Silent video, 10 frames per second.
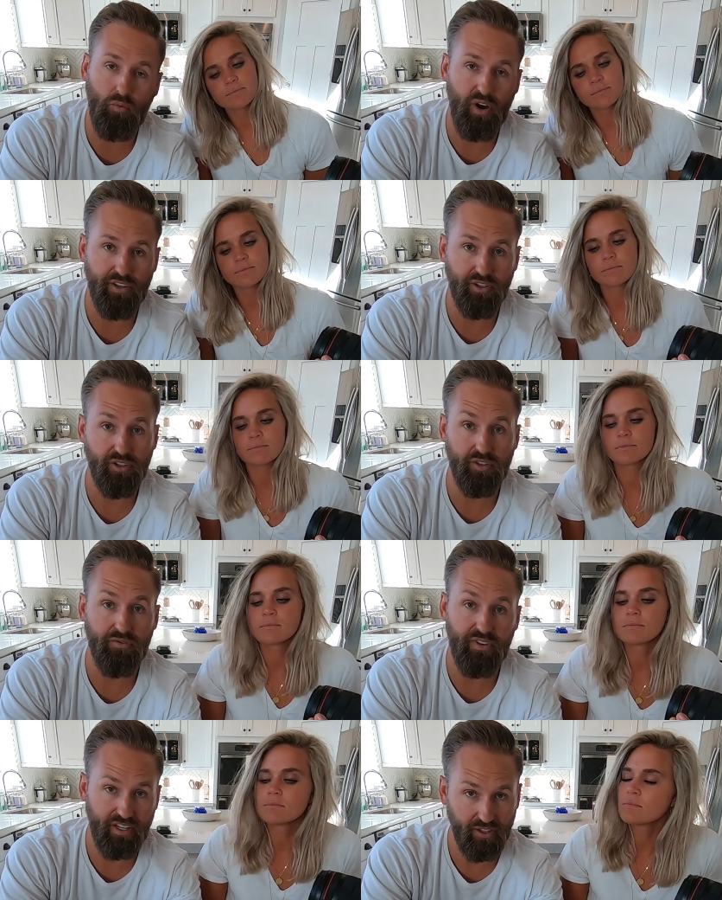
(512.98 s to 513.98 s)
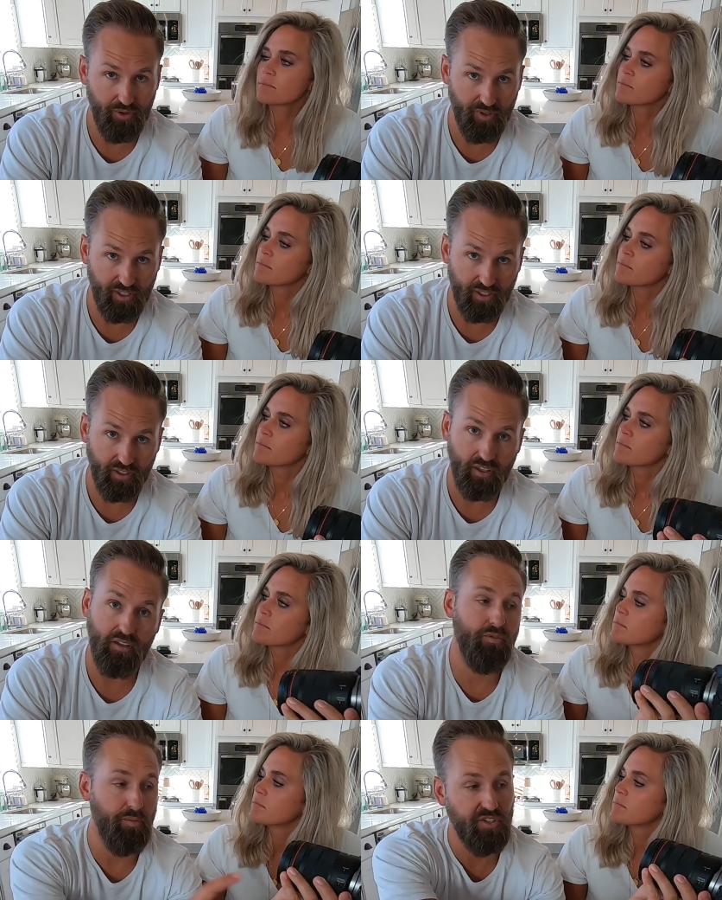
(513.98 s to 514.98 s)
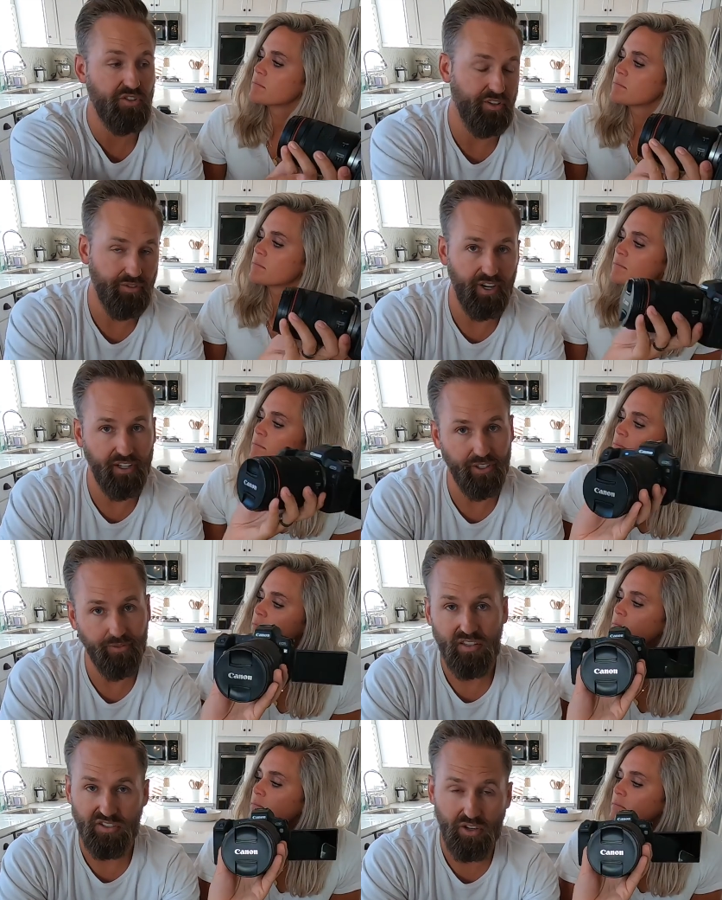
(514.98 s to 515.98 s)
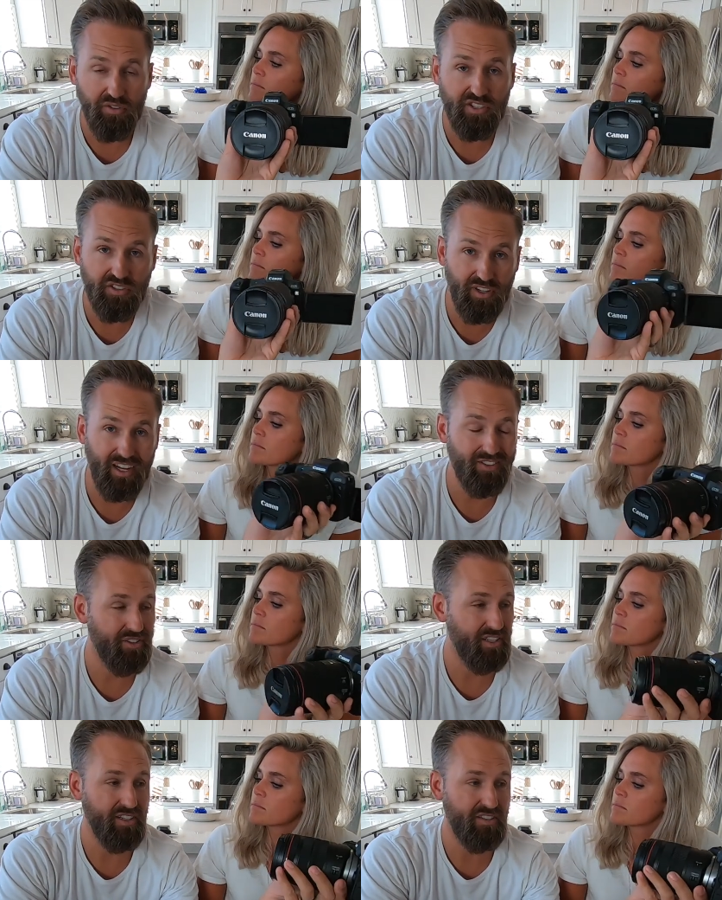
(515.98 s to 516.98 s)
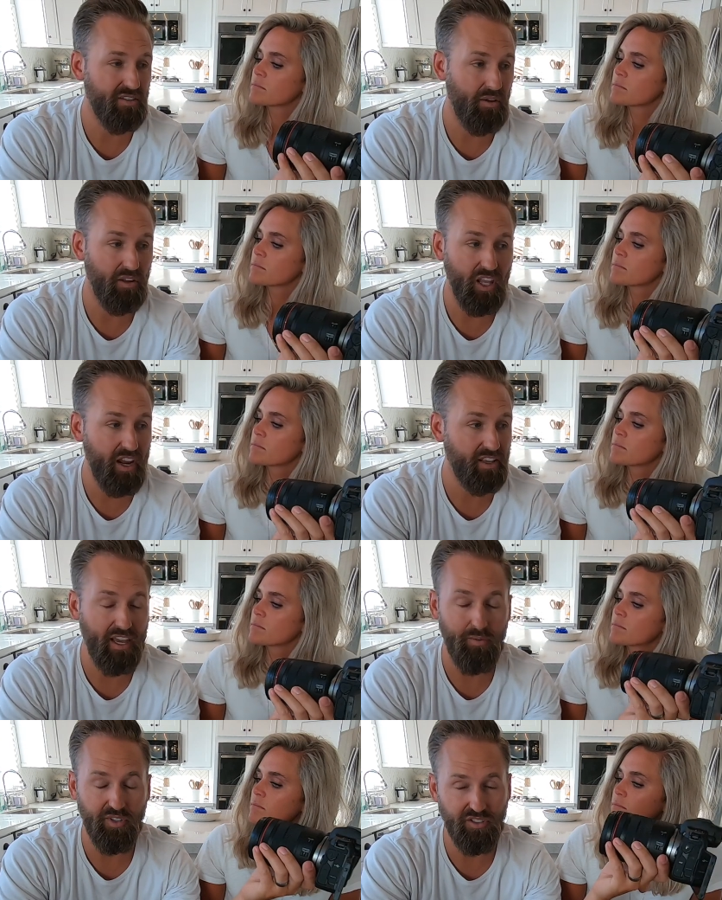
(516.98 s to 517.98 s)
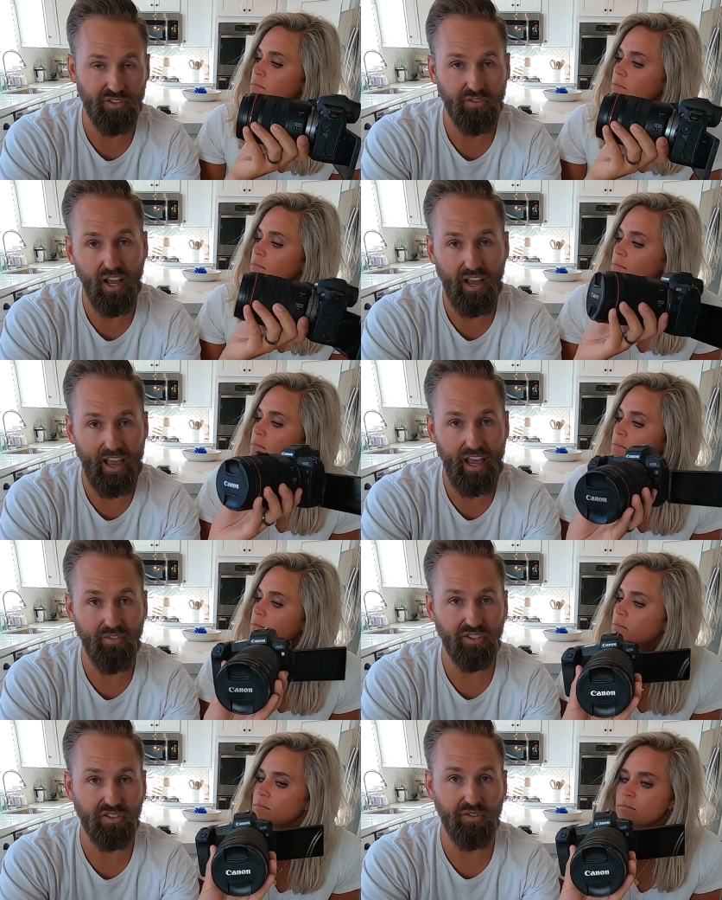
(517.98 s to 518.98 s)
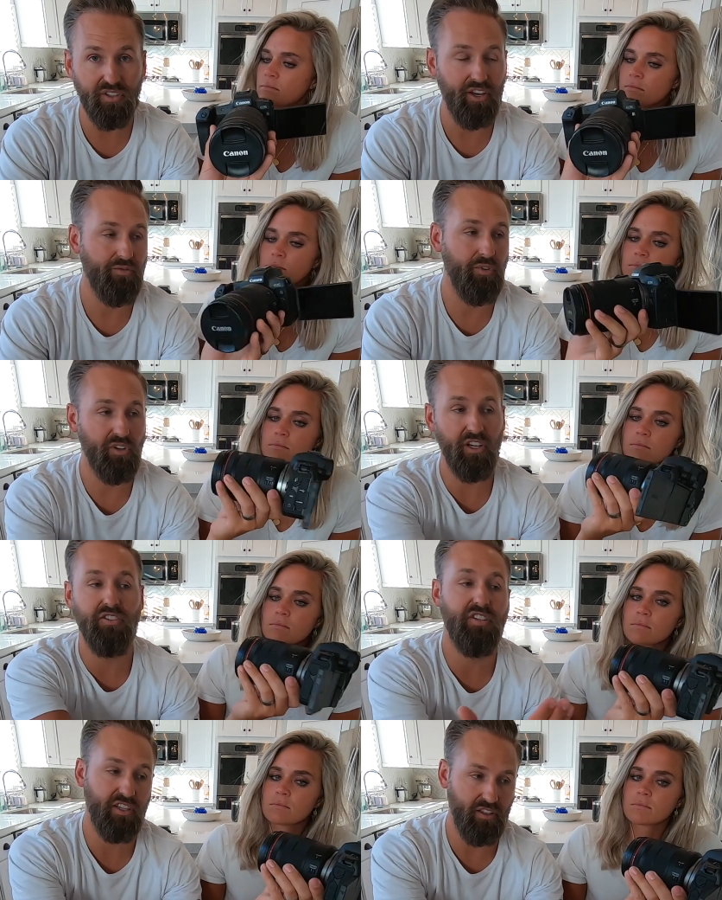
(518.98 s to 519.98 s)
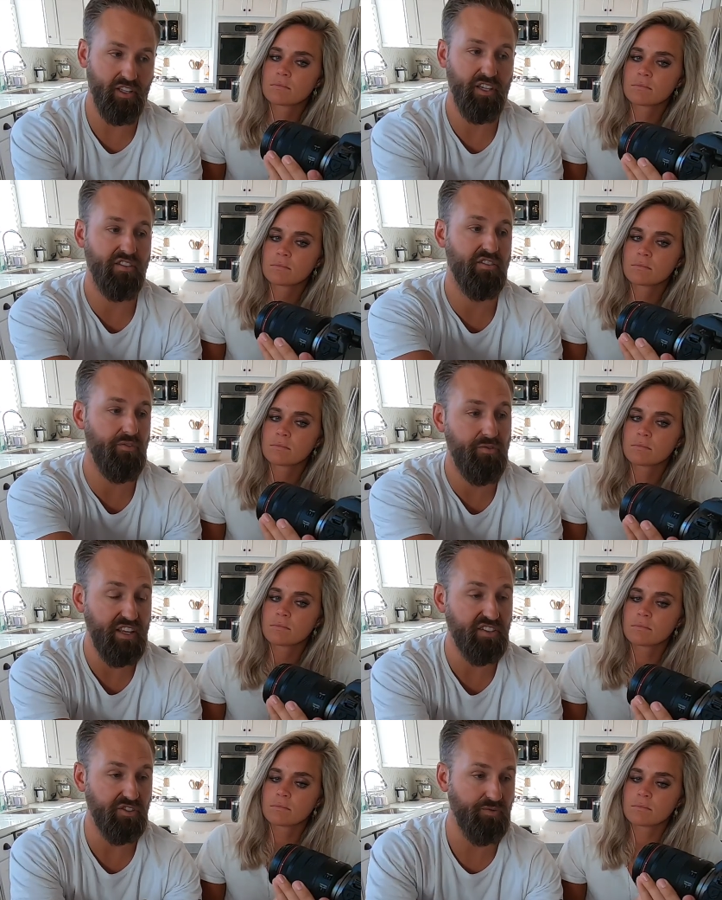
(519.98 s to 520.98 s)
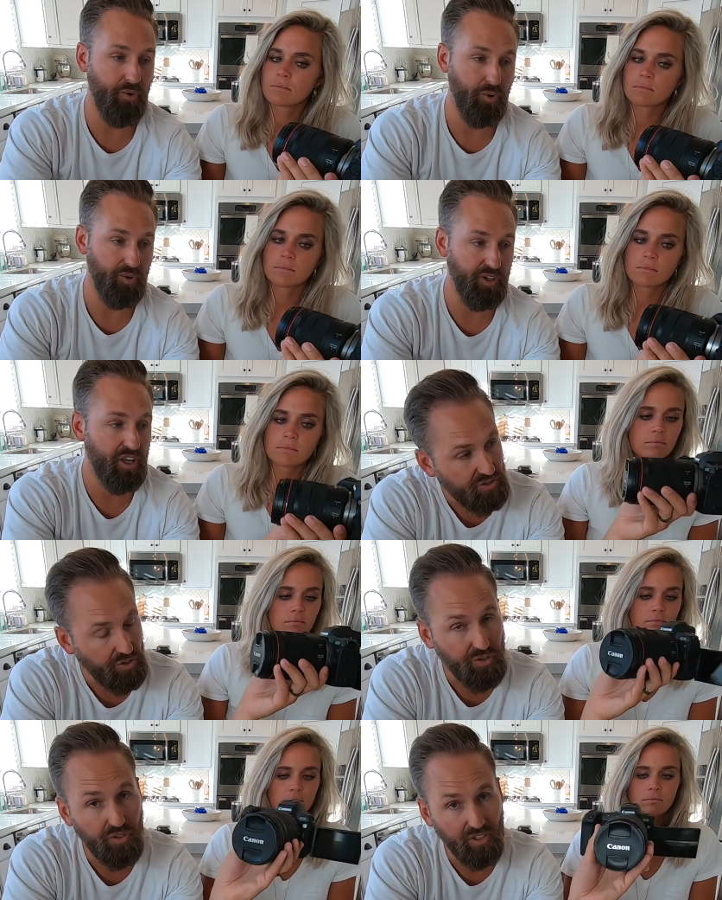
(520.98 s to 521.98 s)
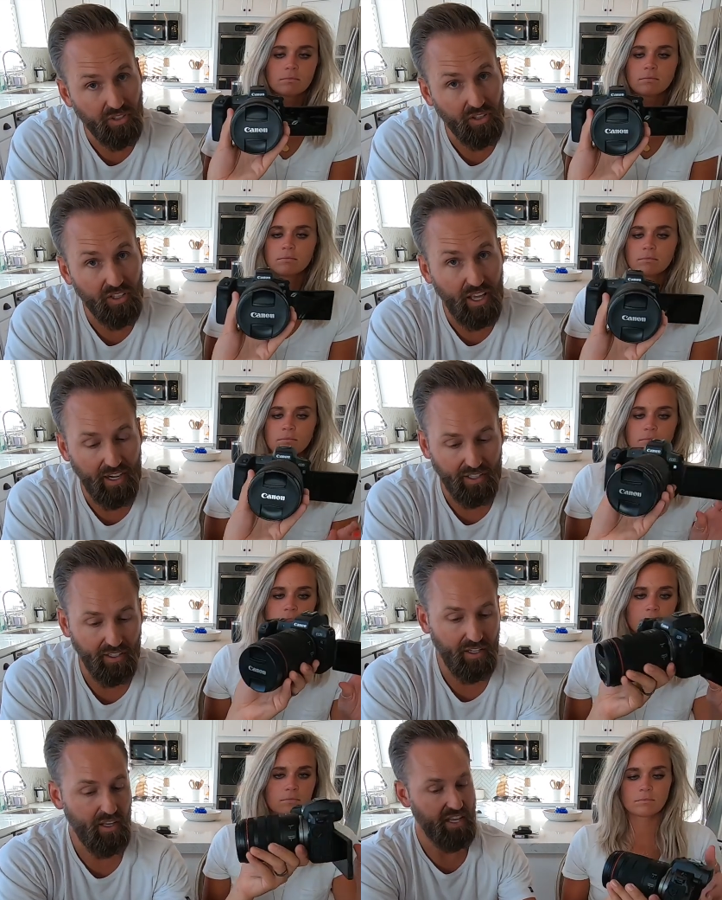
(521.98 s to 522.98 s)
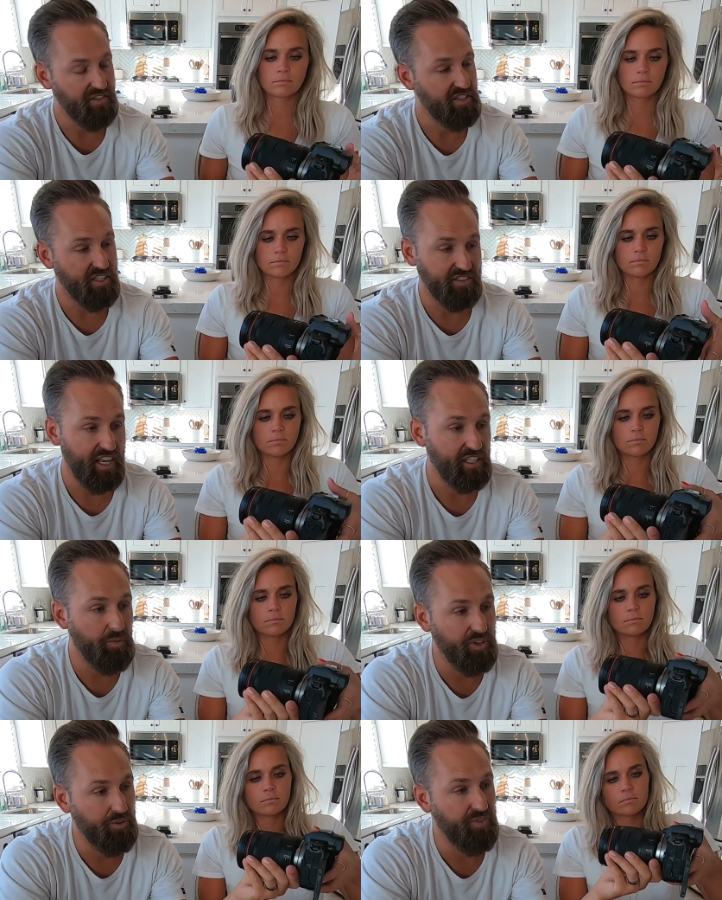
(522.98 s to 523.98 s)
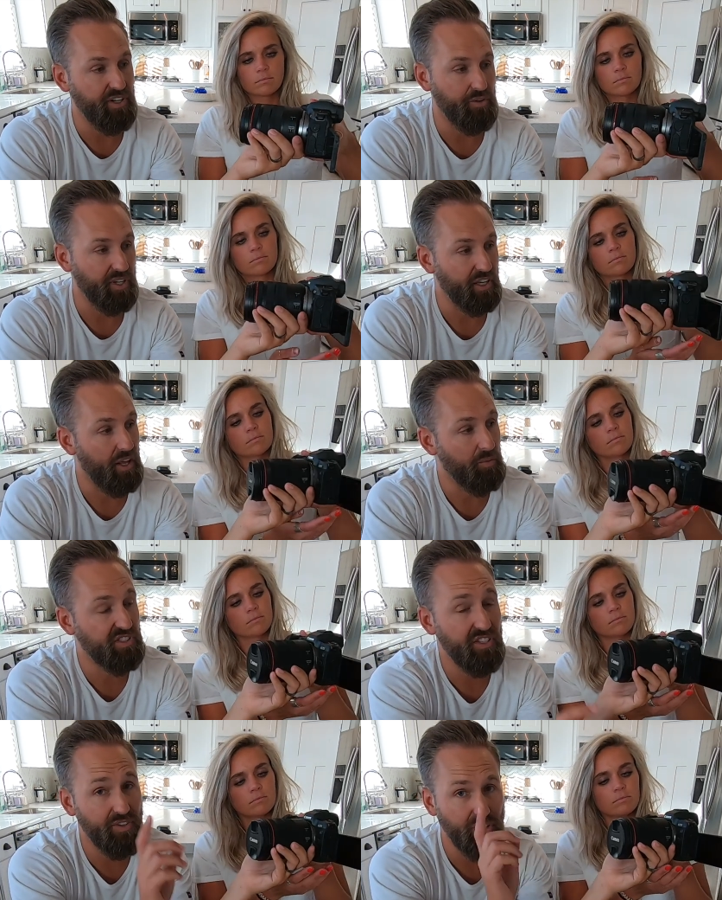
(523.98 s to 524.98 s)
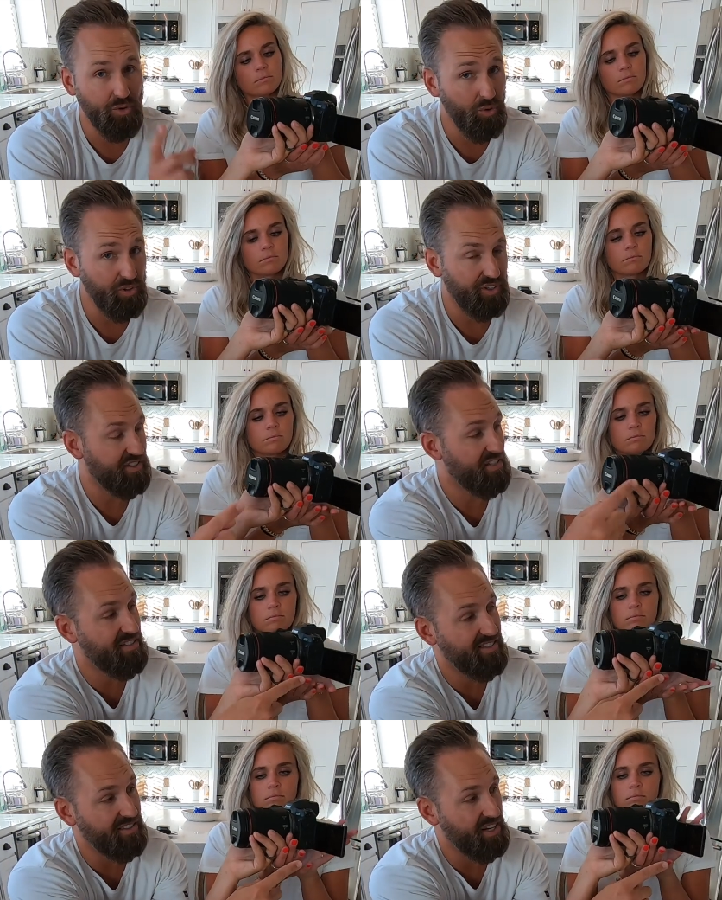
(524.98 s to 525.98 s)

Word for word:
Speaker 1: what you're videoing from the screen right here. The Sonys do not do this. A lot of cameras do not have a screen that fully articulates and faces forward so you can look at it and see exactly what you're videoing. And what's even cooler is this is a